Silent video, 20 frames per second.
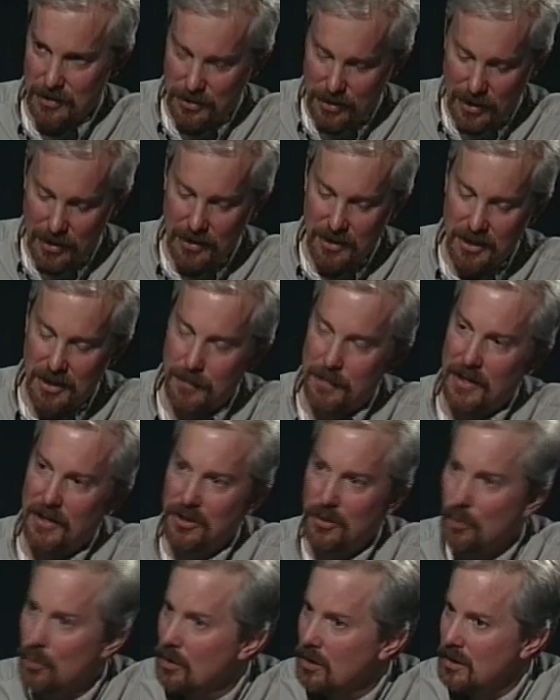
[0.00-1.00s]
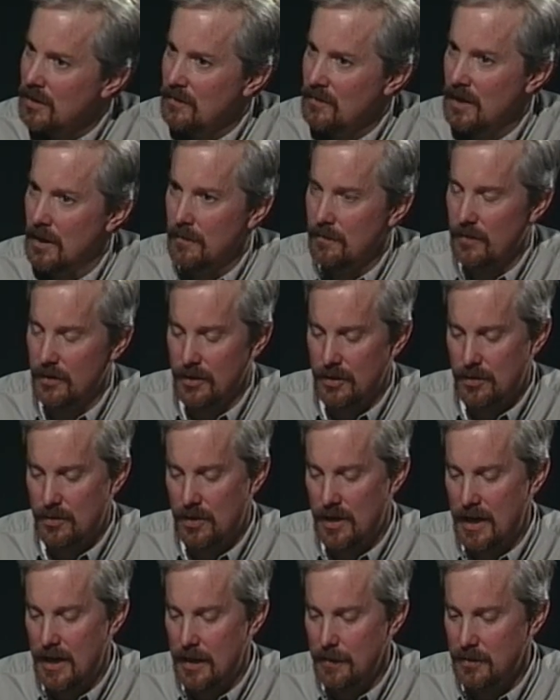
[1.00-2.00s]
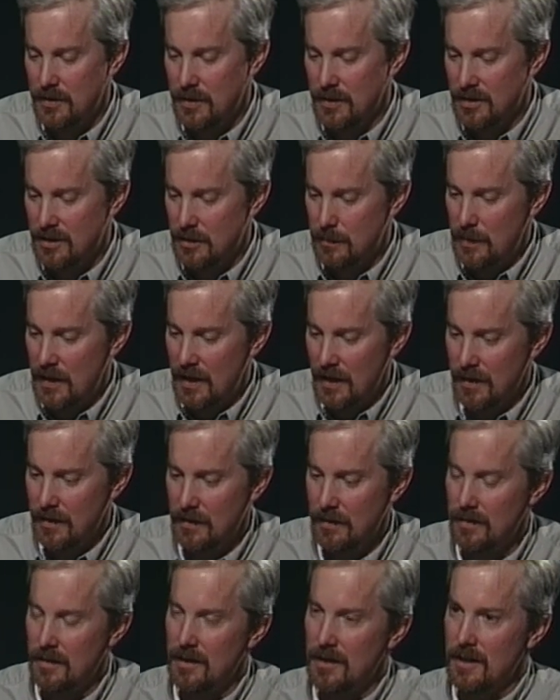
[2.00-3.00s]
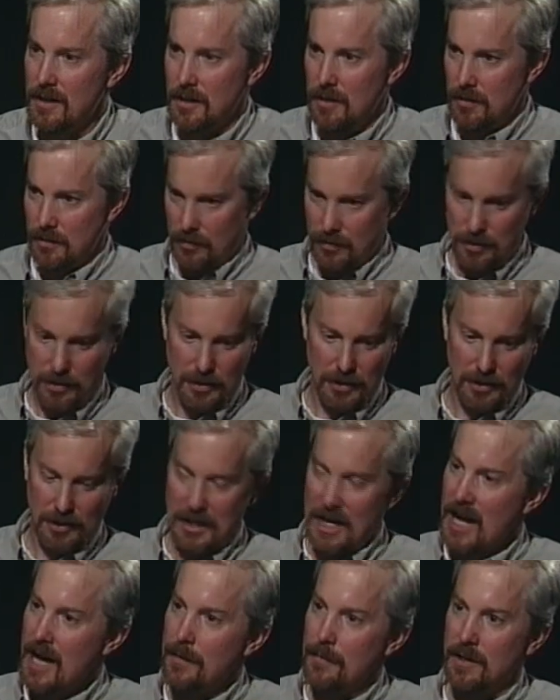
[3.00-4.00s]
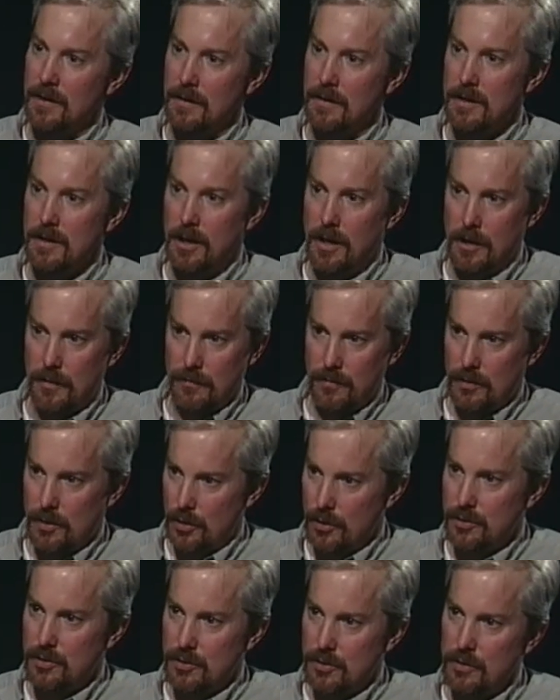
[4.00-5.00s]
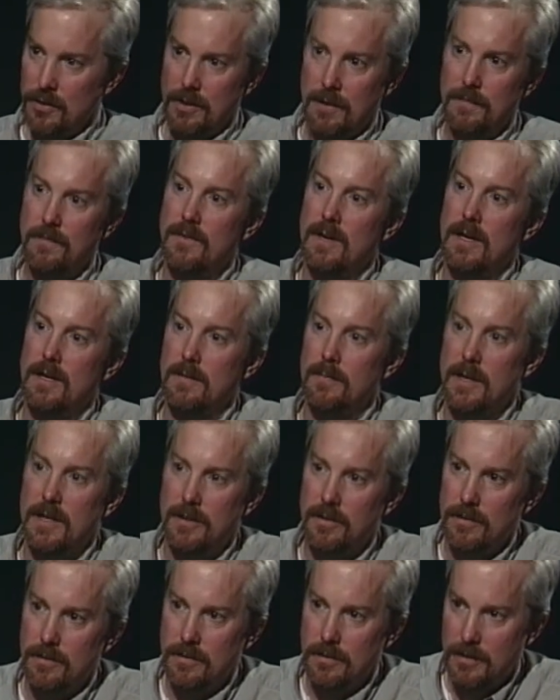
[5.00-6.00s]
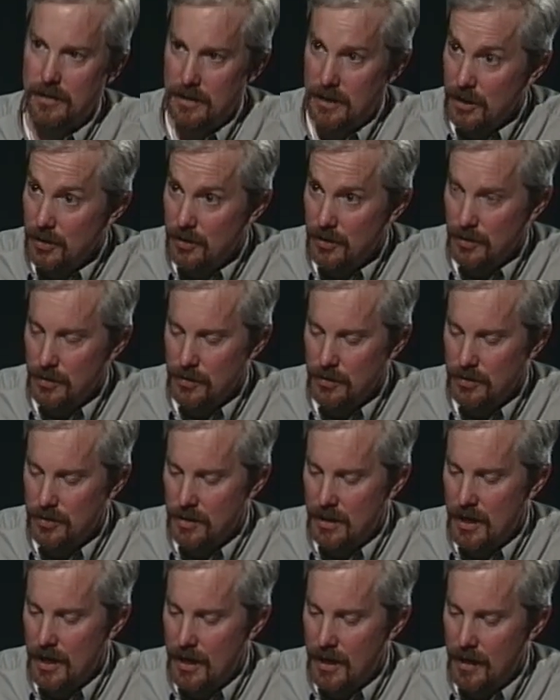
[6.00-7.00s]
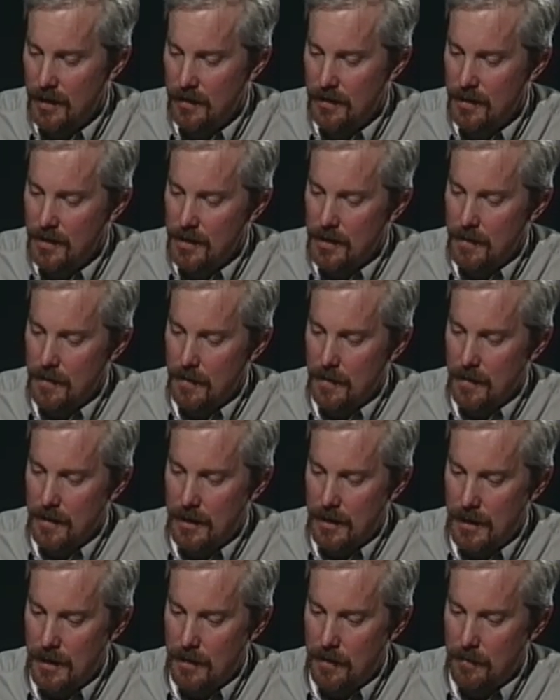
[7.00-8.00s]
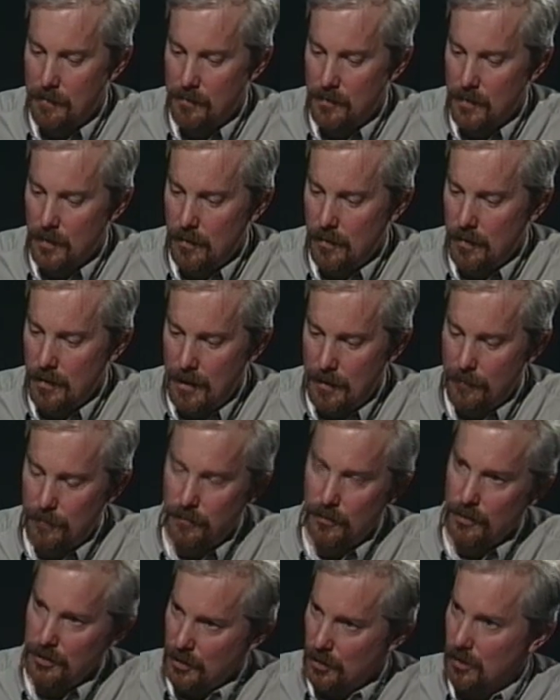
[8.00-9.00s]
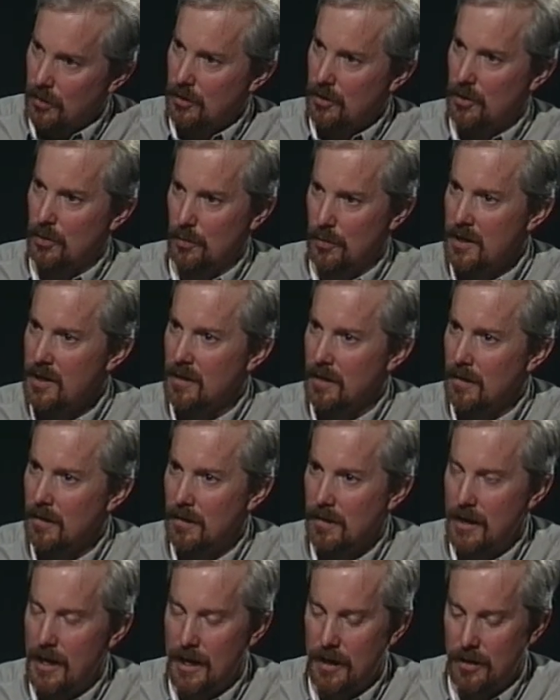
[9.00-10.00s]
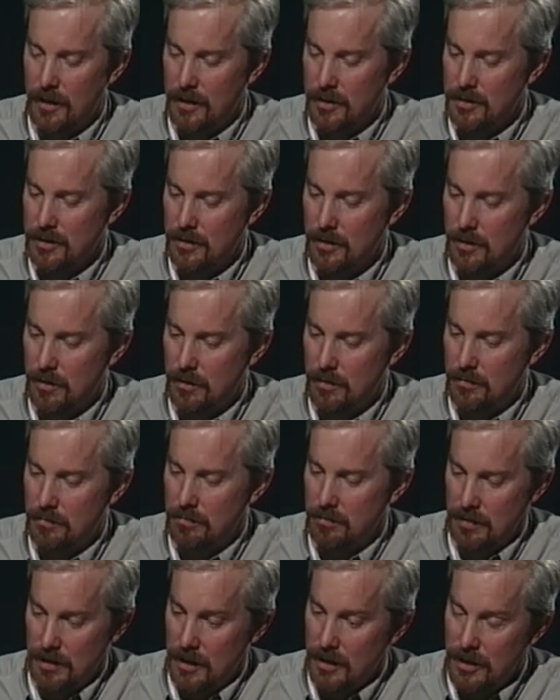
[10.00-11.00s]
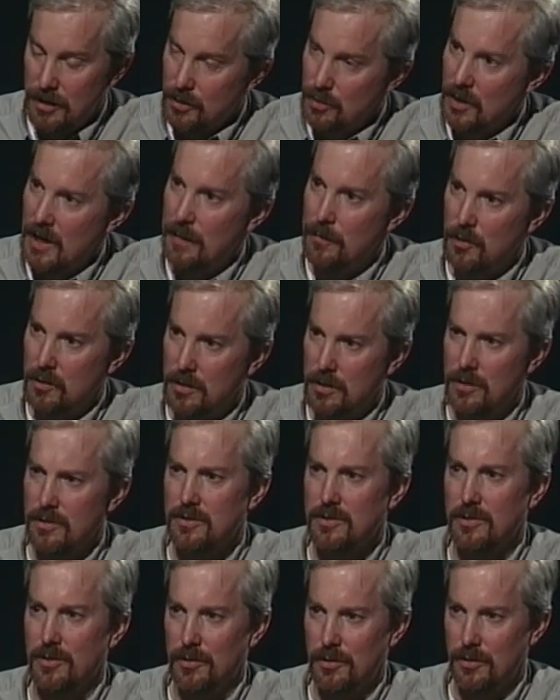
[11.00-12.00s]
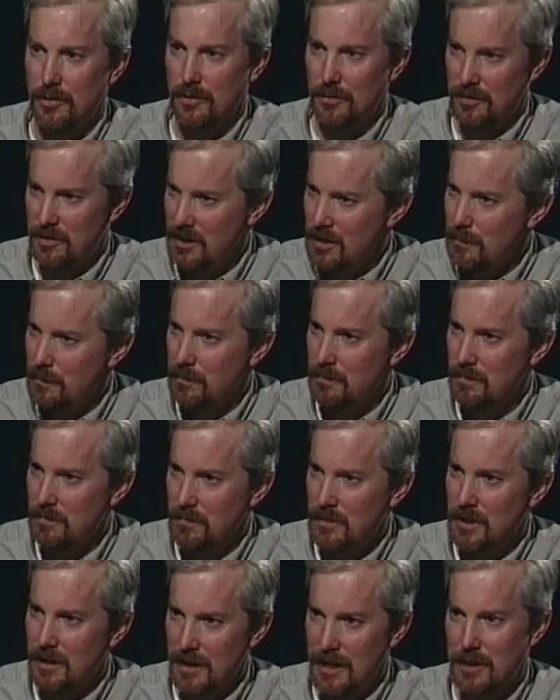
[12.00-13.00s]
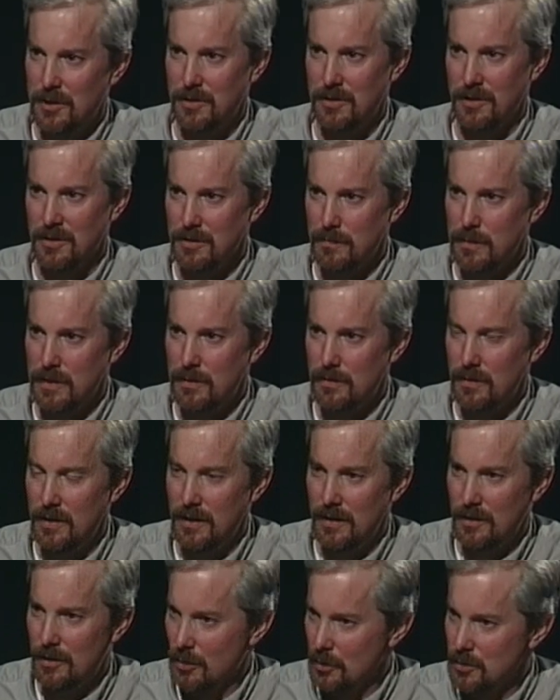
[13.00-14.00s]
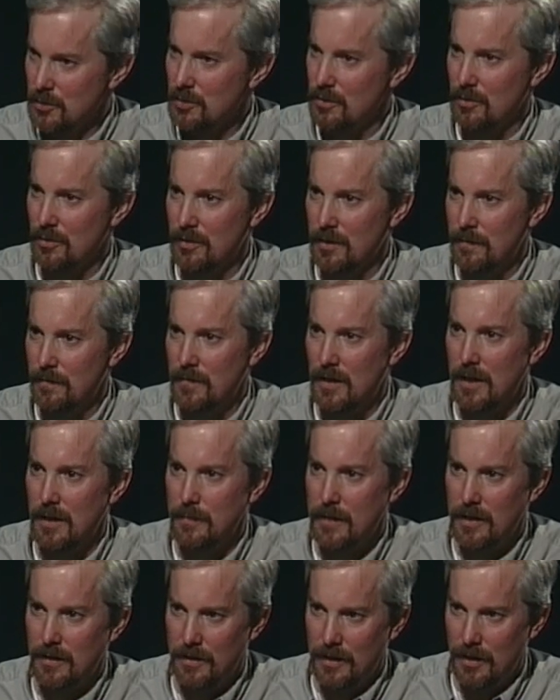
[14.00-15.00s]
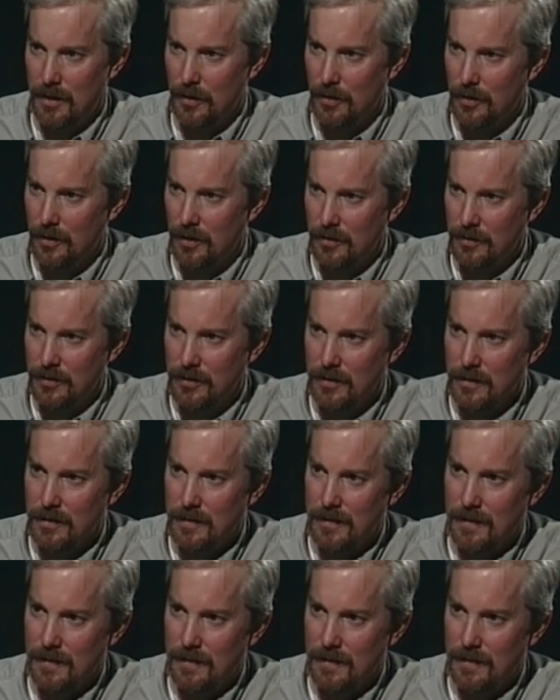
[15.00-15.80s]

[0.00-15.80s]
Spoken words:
talking about the work you've done for the tribes. It spanned the gamut of cultural and environmental issues, and for your career and also in tribal culture, there are deep connections between cultural and environmental health, aren't there?